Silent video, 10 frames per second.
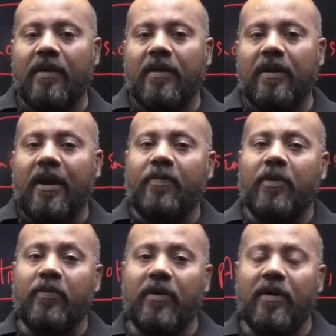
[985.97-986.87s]
There are
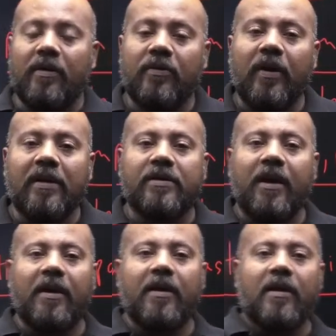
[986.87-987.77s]
people who are
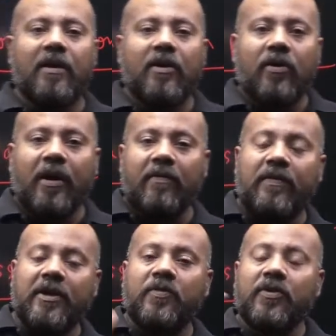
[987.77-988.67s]
saying, okay,
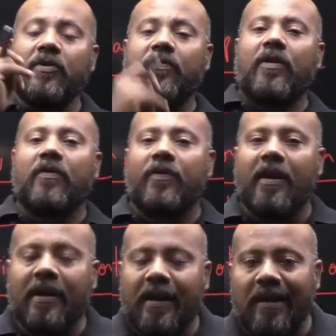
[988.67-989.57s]
which book you follow for
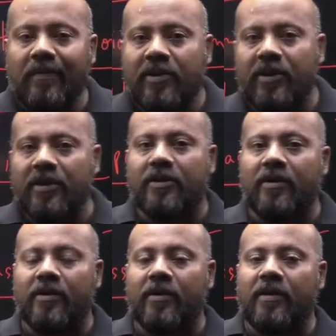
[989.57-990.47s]
electrical machines?
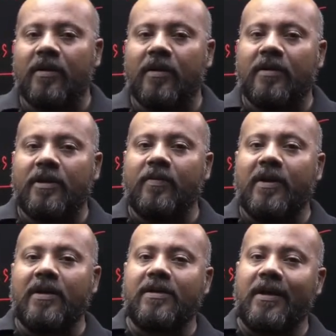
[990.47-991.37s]

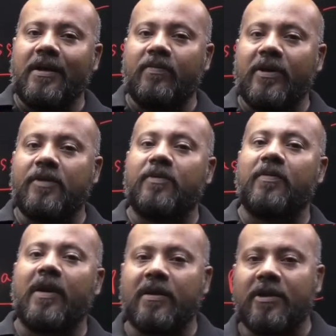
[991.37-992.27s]
Somebody is saying P S
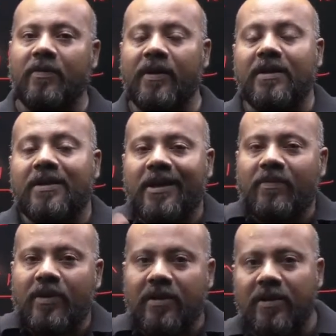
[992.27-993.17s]
Bhimra, somebody is
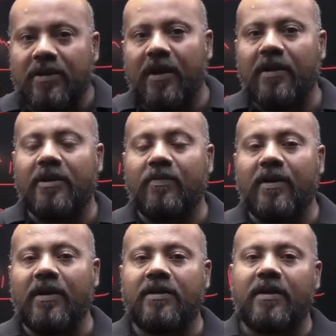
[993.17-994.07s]
saying P C Sen,
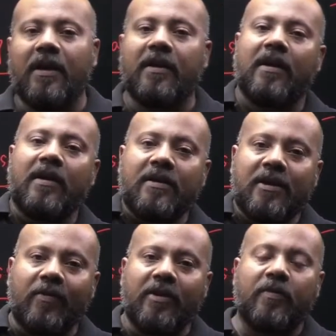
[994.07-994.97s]
somebody is saying
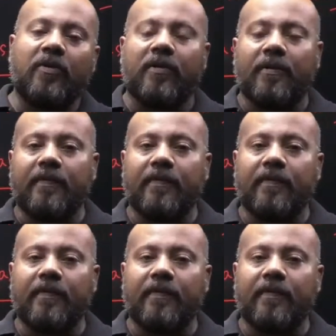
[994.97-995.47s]
some other book,